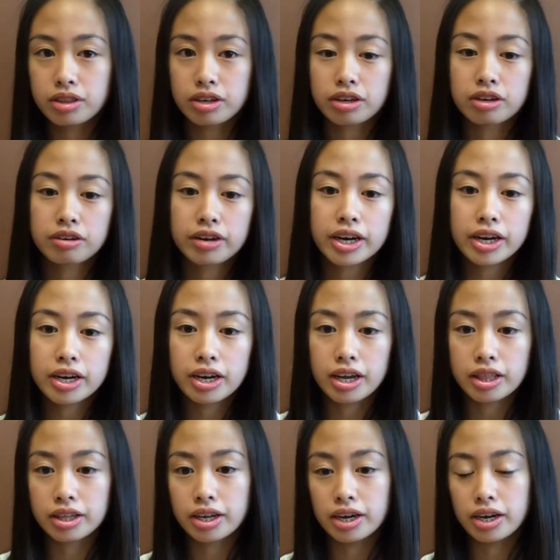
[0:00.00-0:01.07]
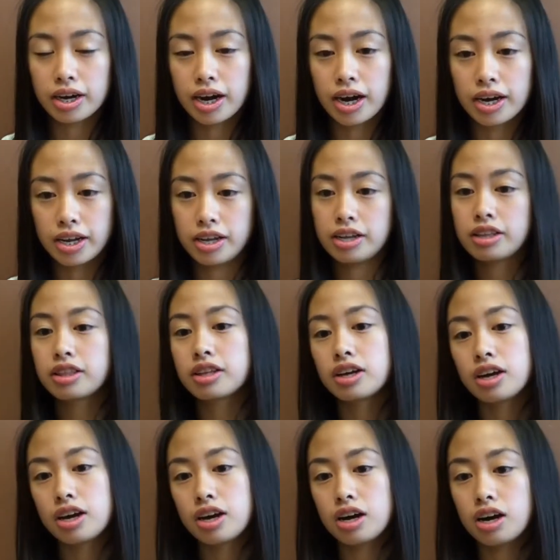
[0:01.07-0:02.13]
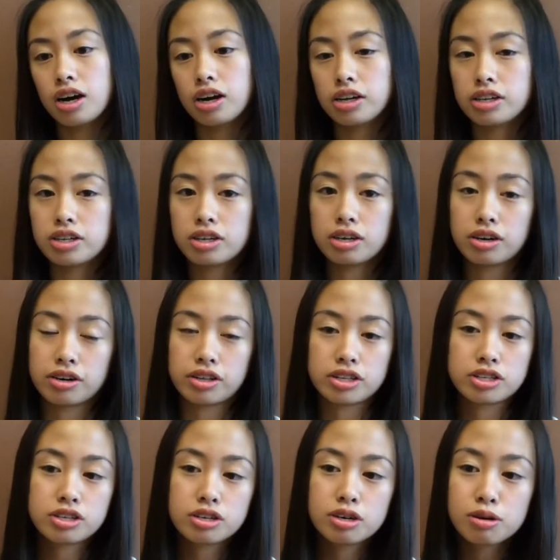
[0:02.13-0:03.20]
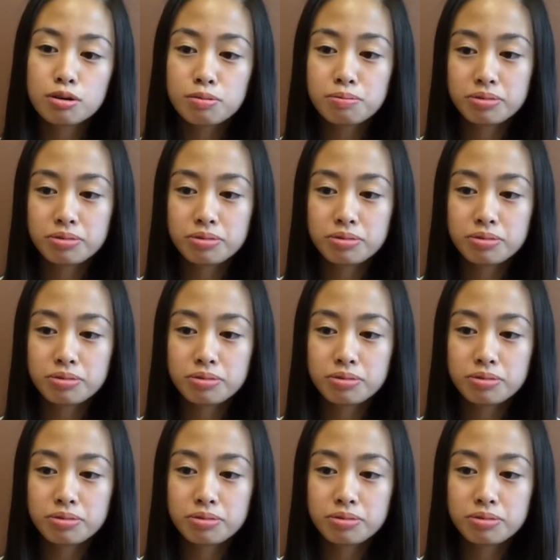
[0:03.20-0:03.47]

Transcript: The Quran and the Hadith are the two